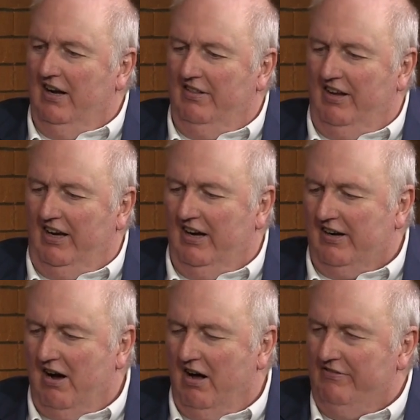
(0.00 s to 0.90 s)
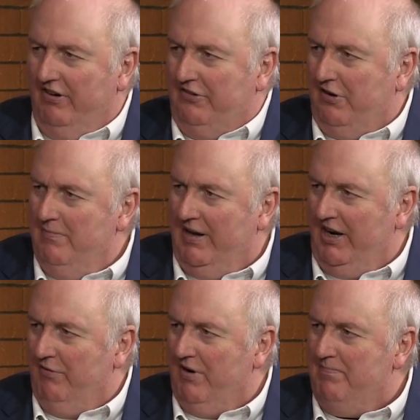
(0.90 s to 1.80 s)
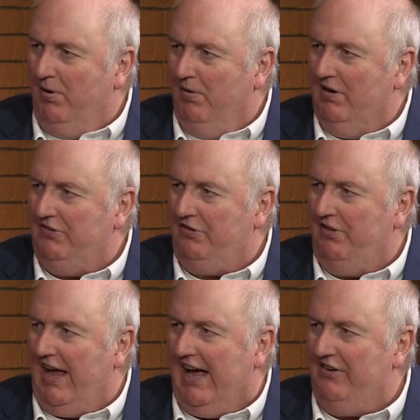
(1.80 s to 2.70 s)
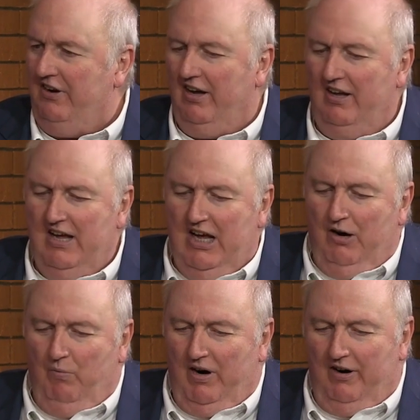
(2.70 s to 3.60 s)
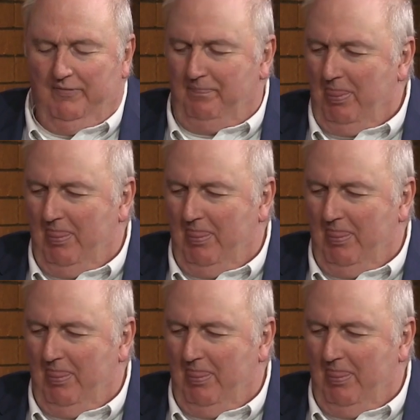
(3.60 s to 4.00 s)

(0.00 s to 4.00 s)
the conference committee reports that where